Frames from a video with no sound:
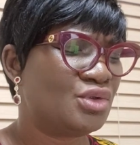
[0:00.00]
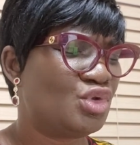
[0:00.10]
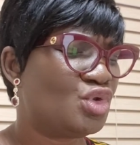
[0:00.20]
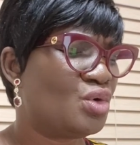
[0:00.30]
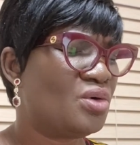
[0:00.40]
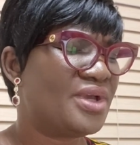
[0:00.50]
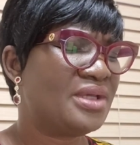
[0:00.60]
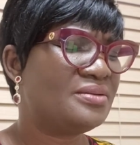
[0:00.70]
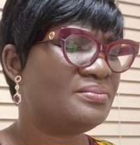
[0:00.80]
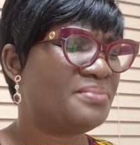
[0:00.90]

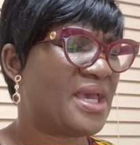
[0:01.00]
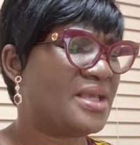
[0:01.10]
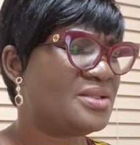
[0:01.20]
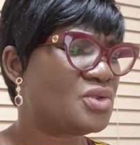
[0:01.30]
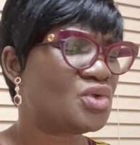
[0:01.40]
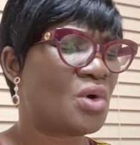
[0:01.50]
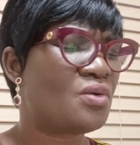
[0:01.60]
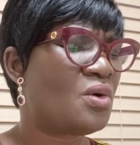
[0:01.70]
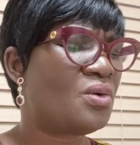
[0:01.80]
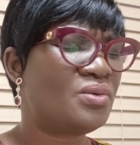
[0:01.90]
joy, pain,
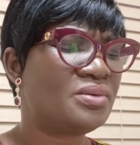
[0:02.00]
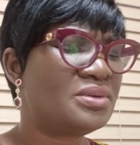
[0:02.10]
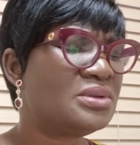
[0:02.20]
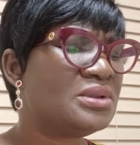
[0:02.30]
sorrow,